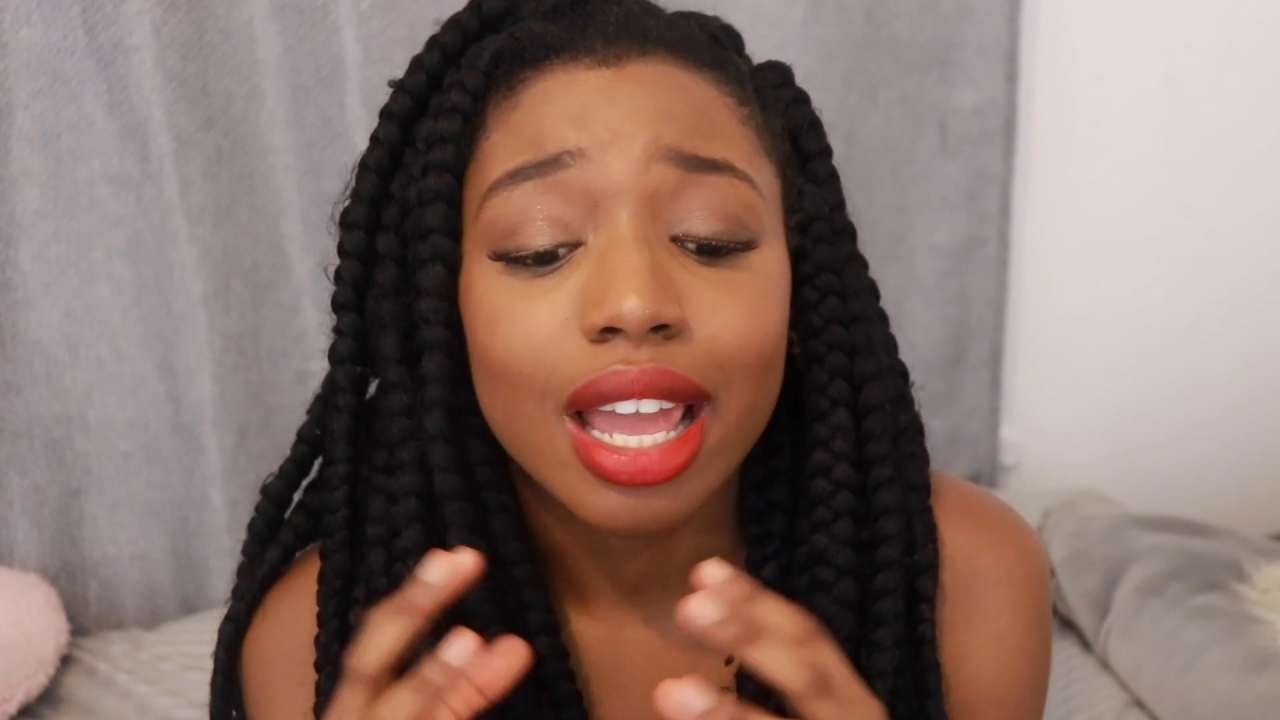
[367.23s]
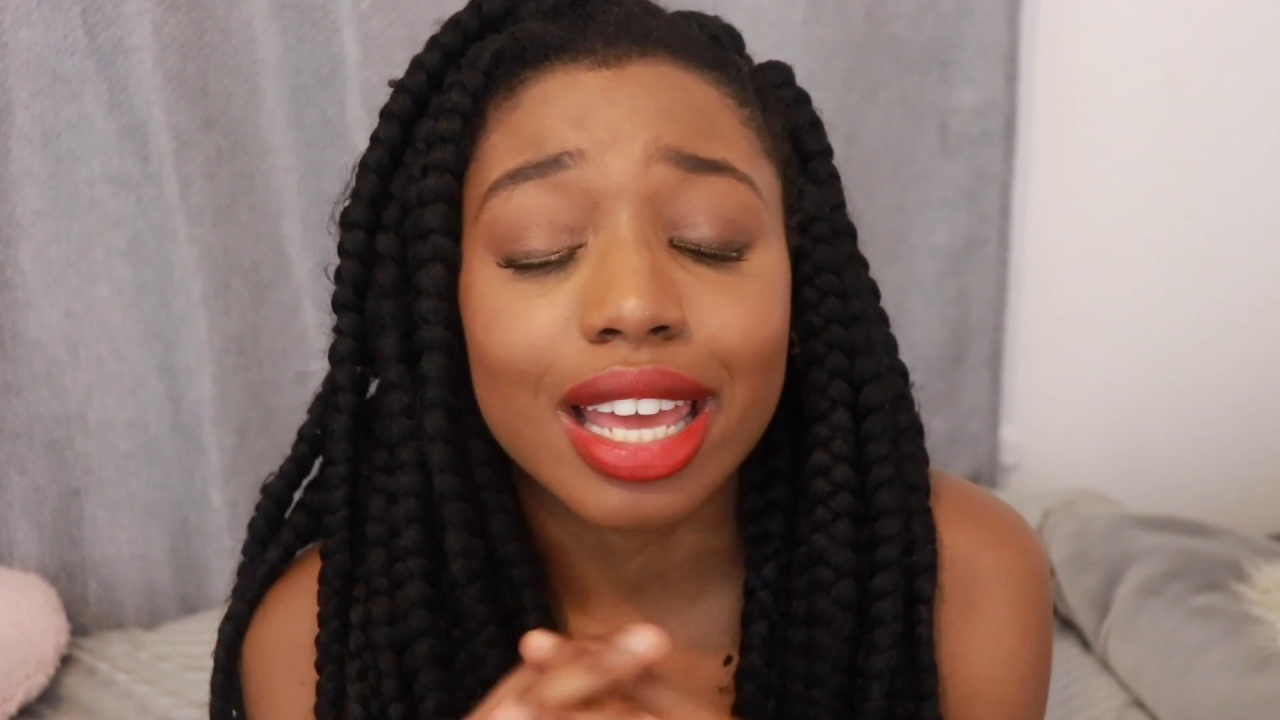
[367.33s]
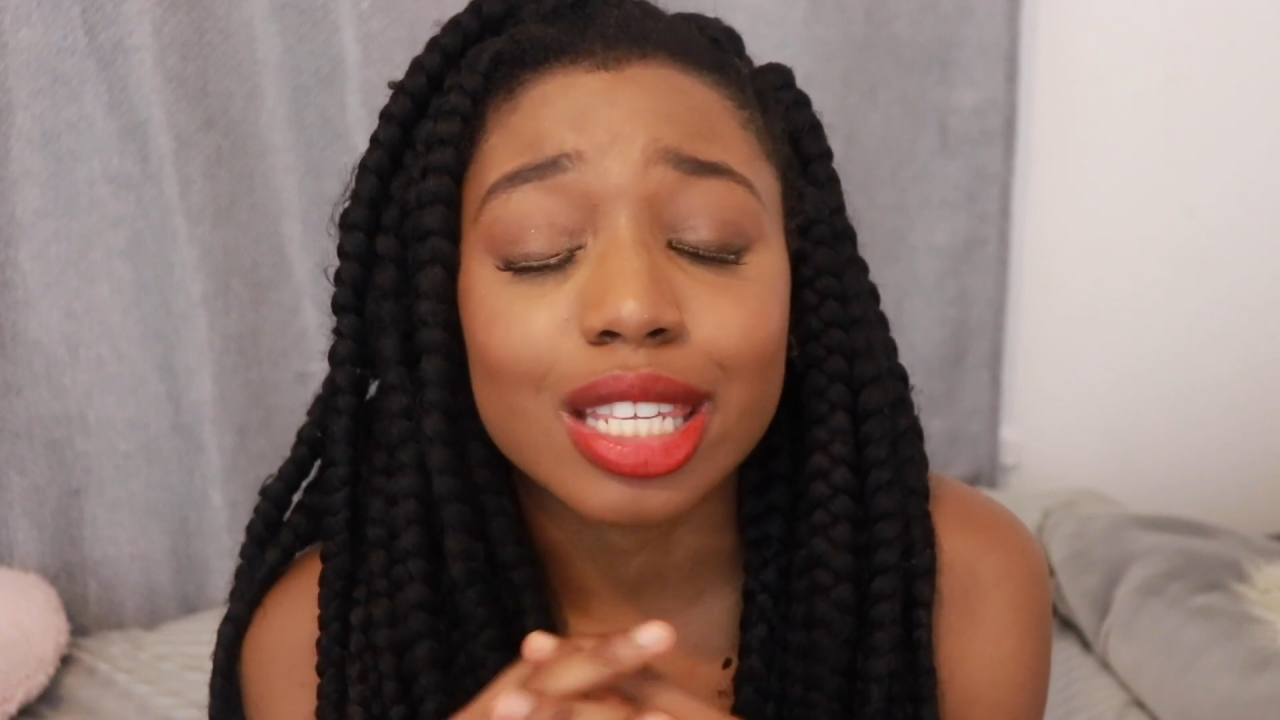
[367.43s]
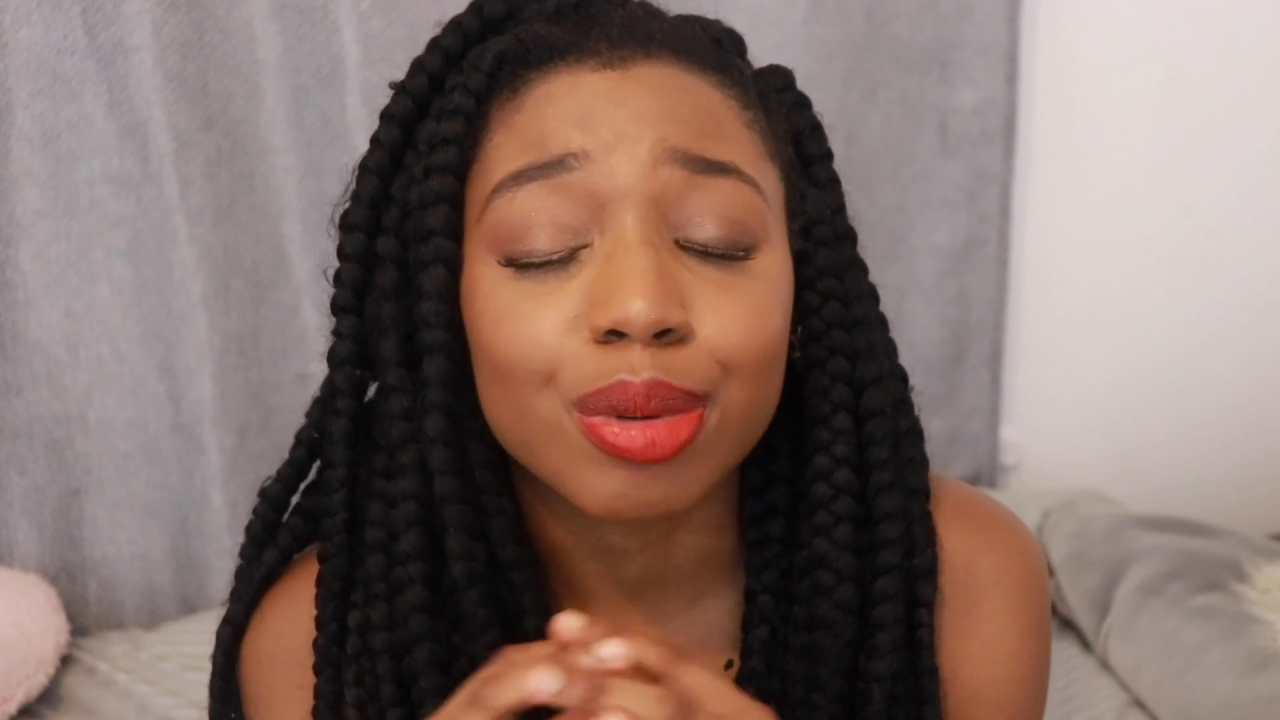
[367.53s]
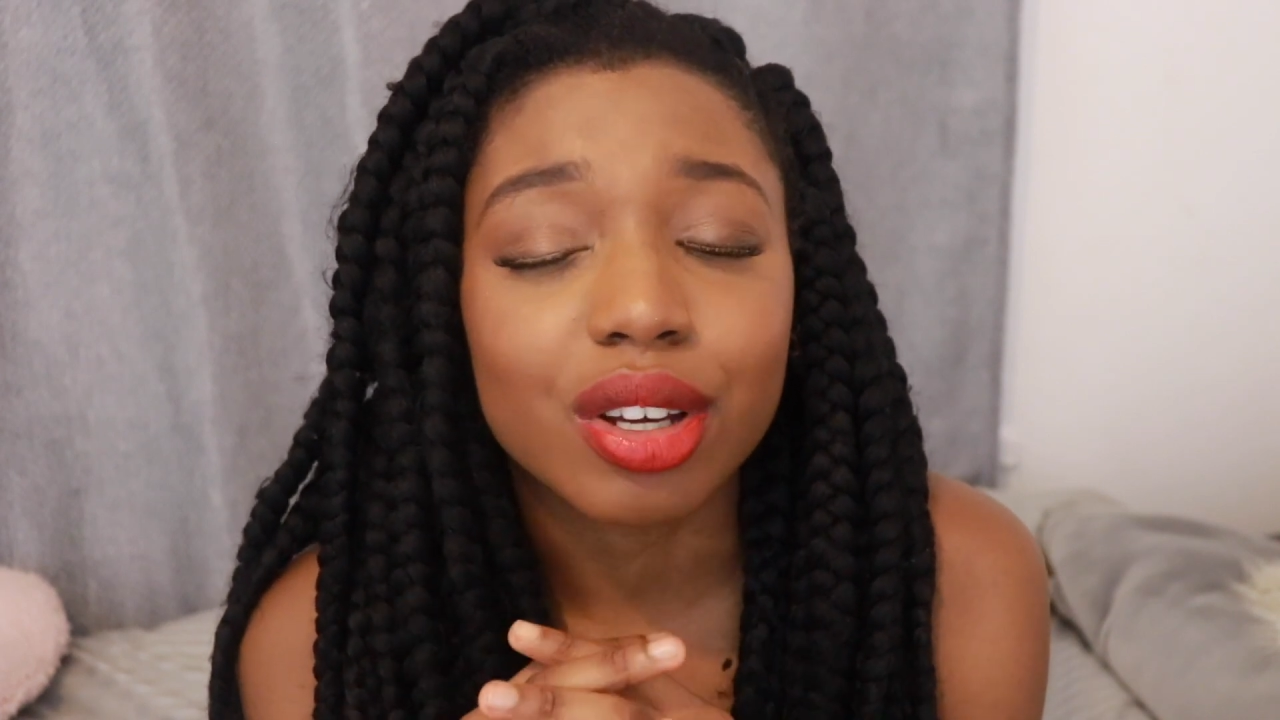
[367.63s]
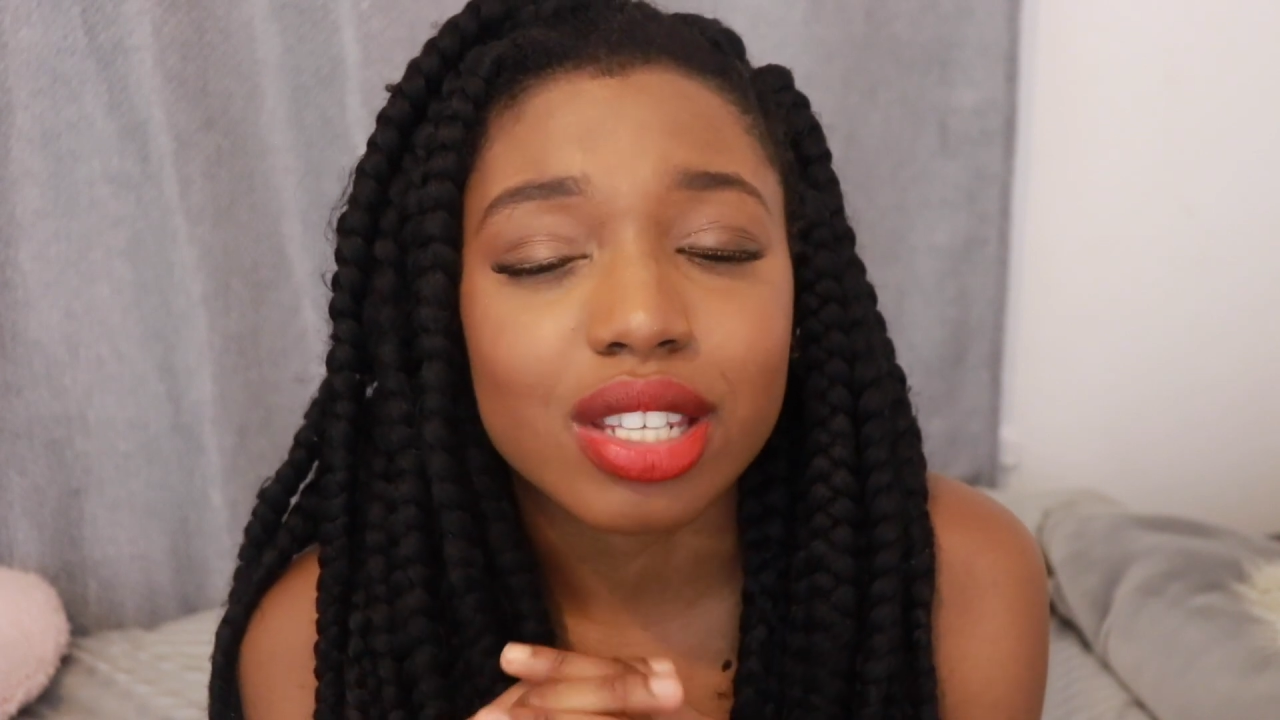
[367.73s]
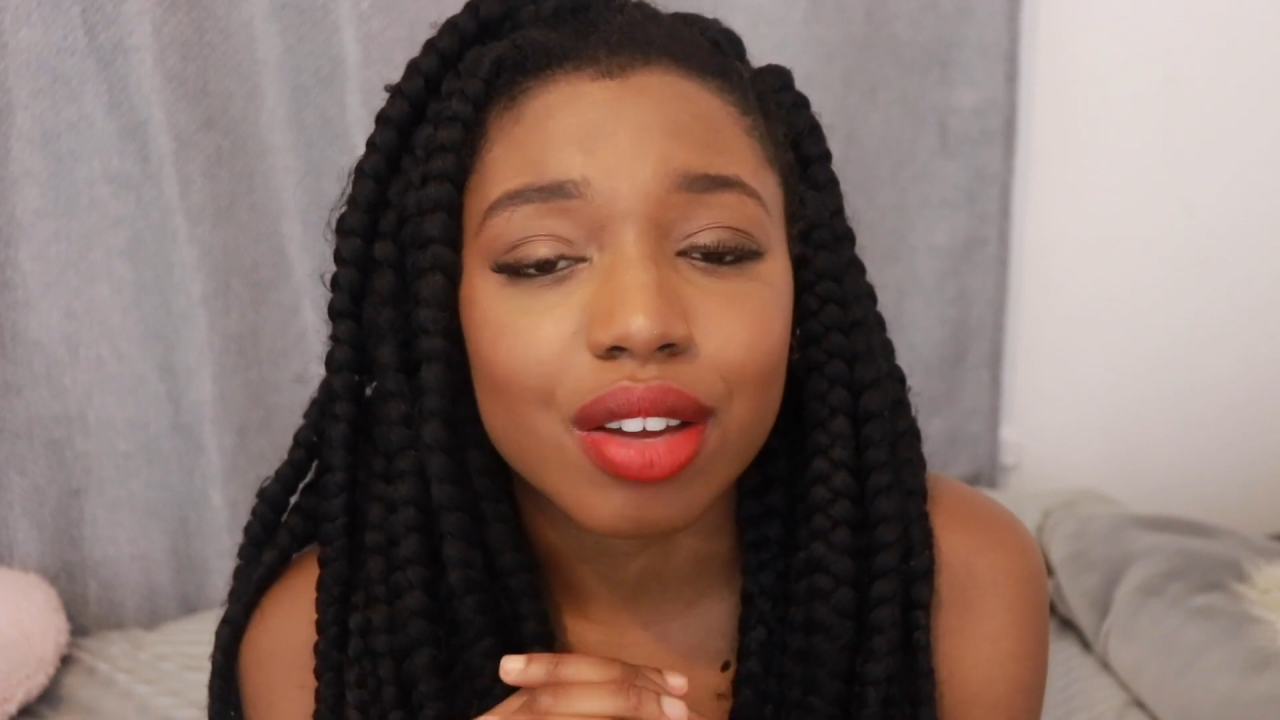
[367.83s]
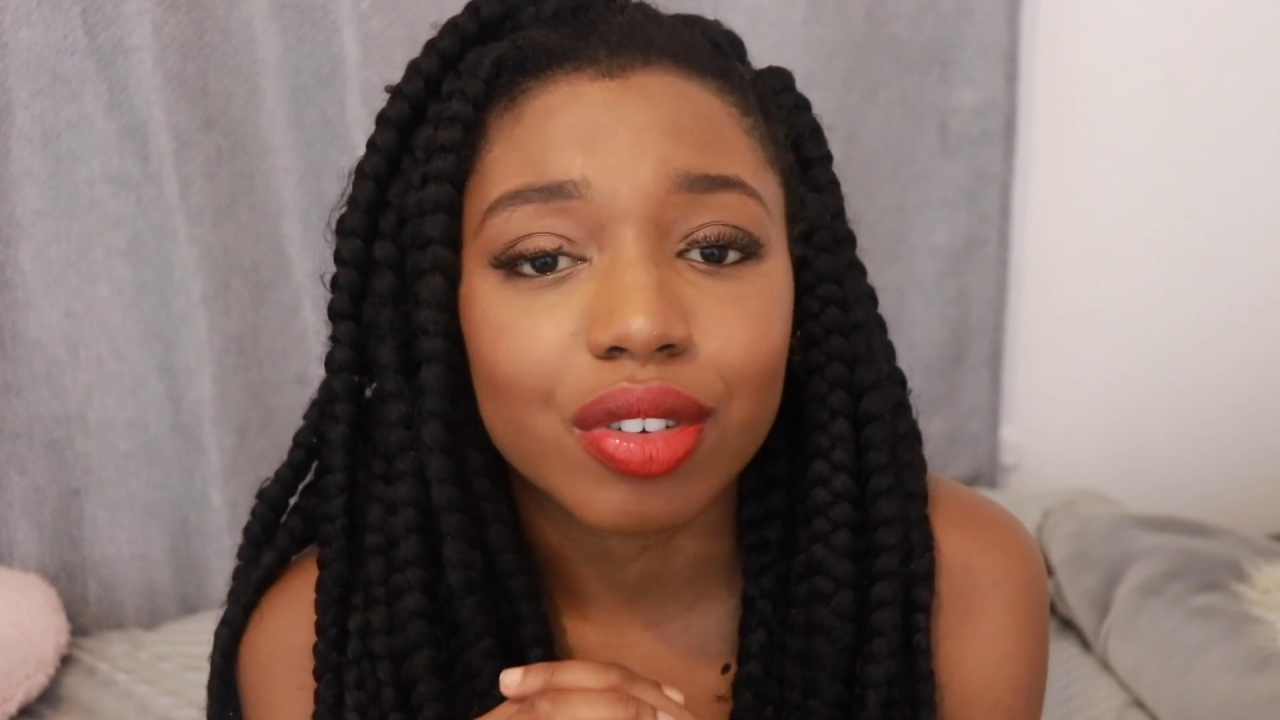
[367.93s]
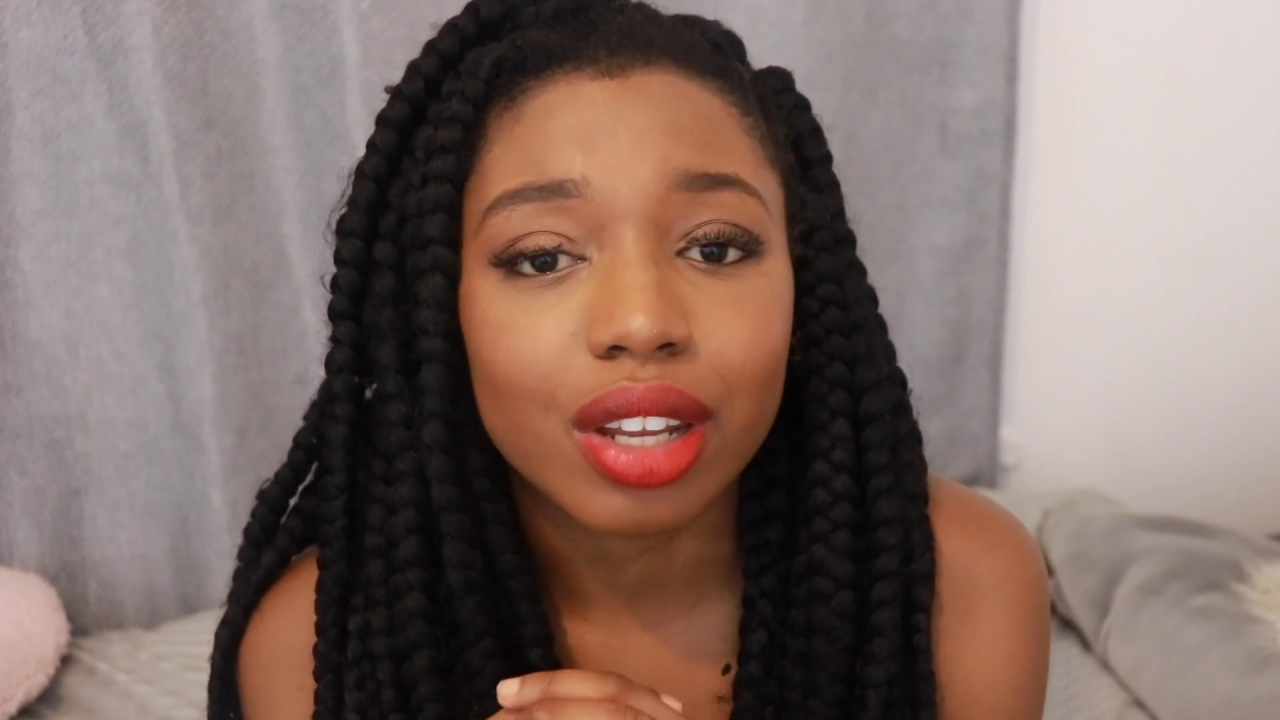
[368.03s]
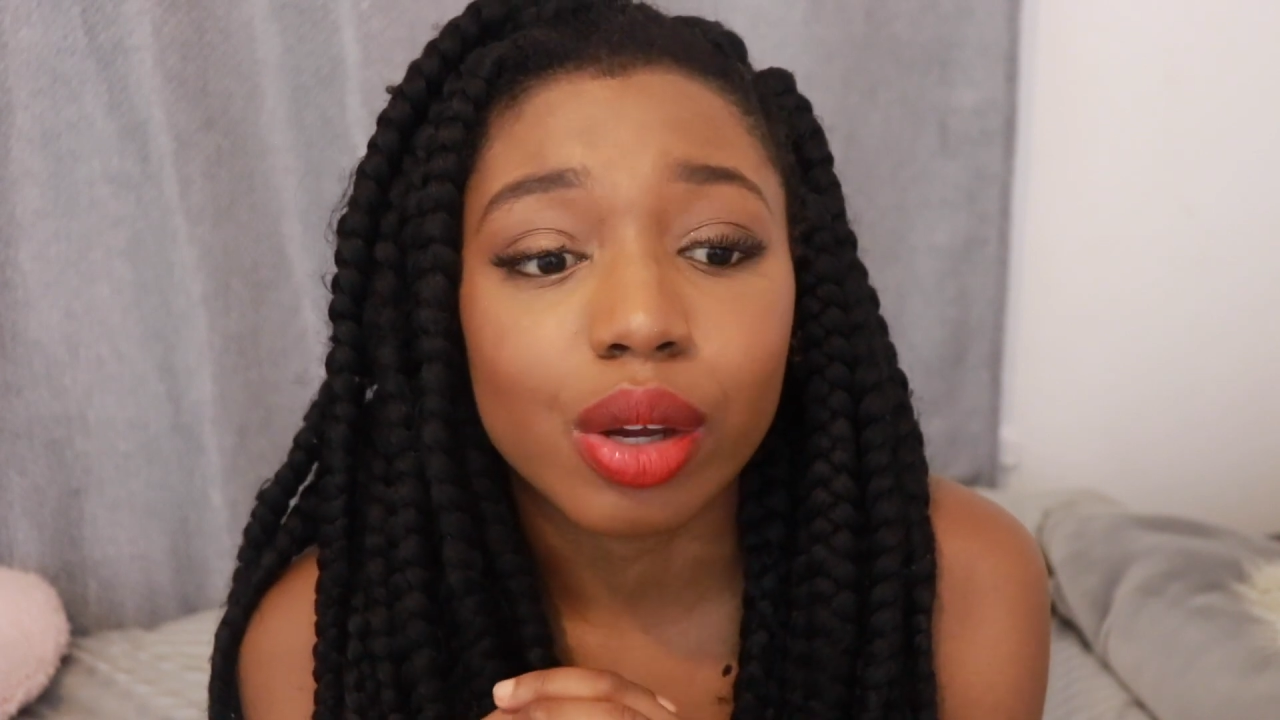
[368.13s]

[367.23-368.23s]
it's because I feel